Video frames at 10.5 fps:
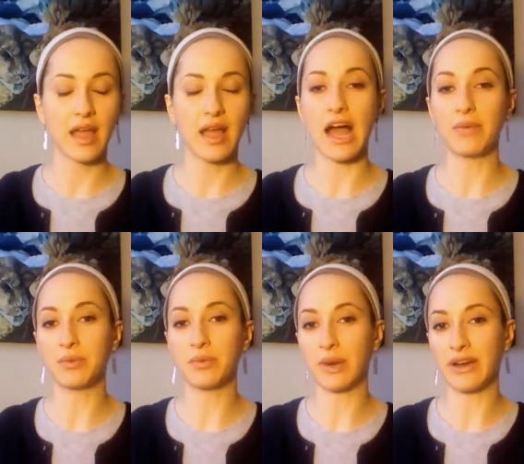I
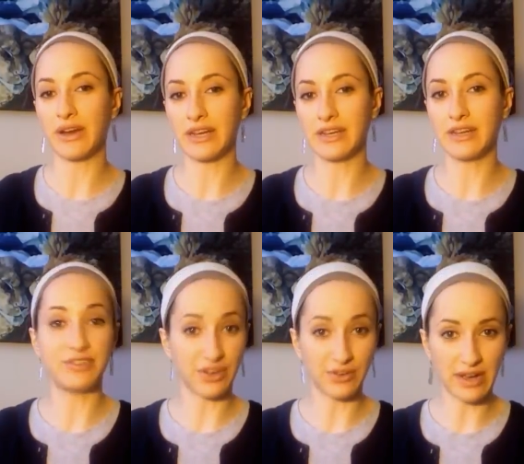would wear it, if
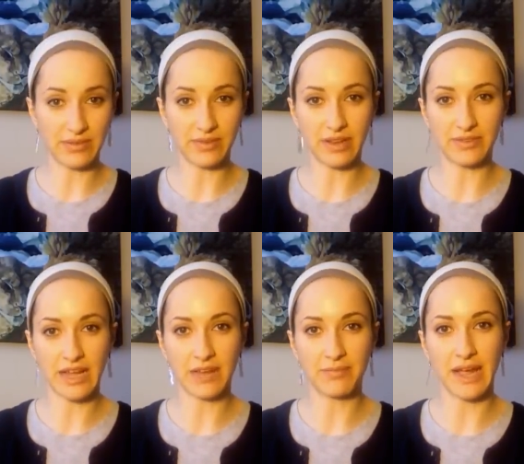you don't have a velvet
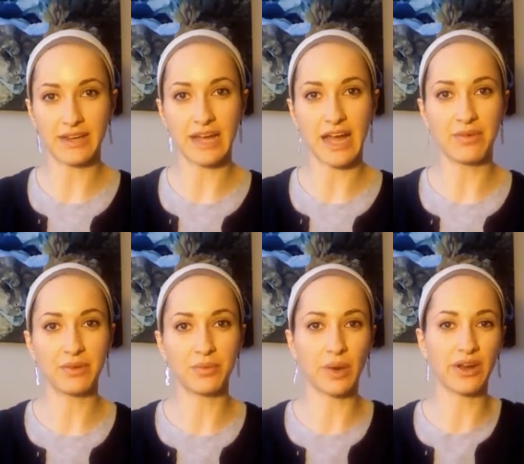headband, I
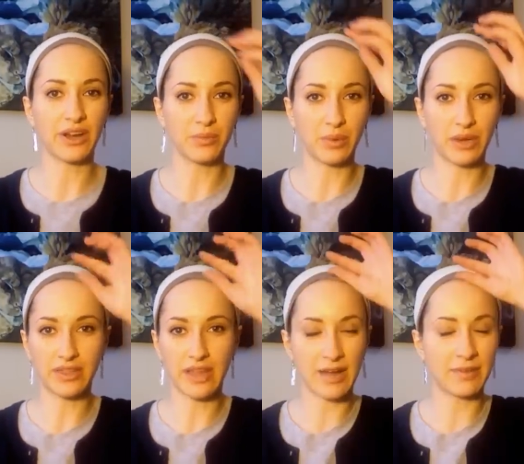would wear it
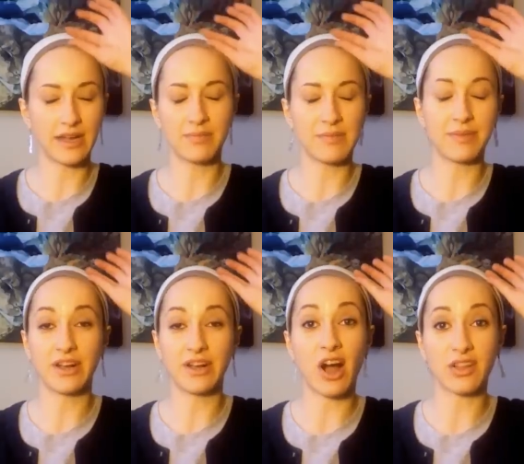with um, maybe
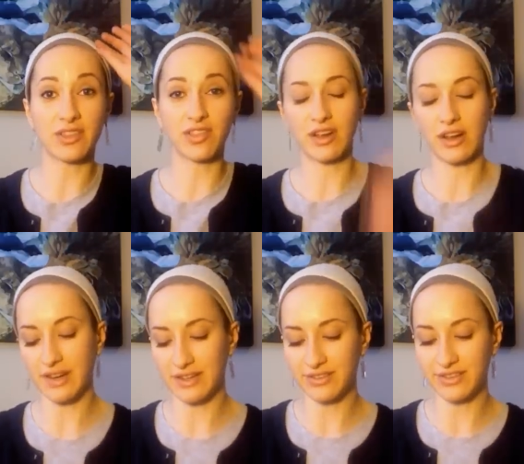a cotton
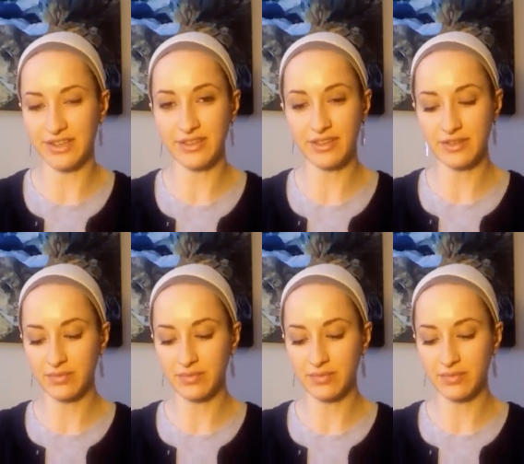scarf underneath.